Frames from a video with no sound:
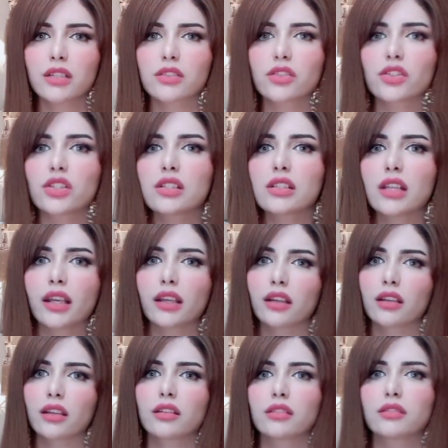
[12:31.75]
So she's like
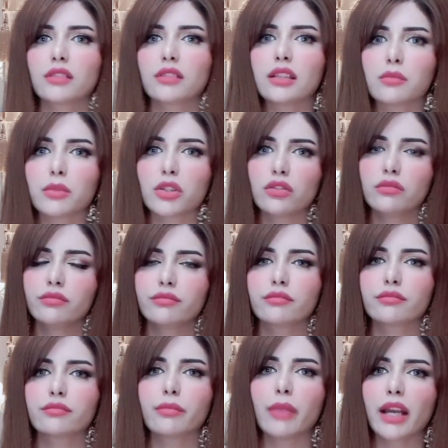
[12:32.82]
in the middle,
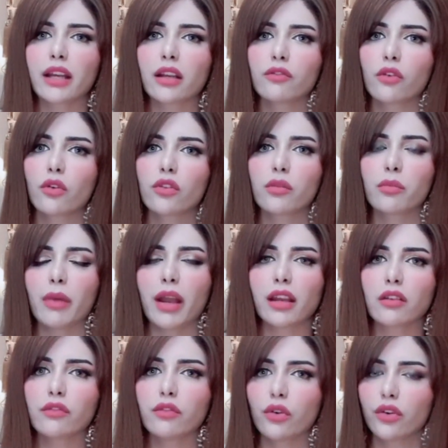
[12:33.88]
back
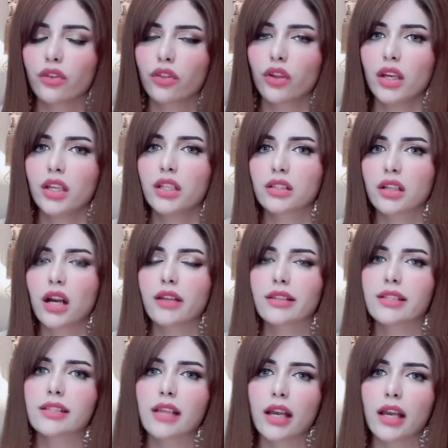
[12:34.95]
and forth, can't
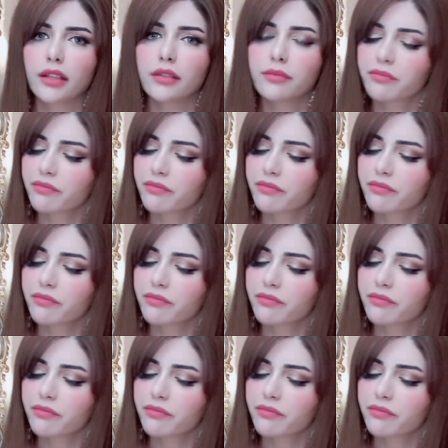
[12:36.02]
decide.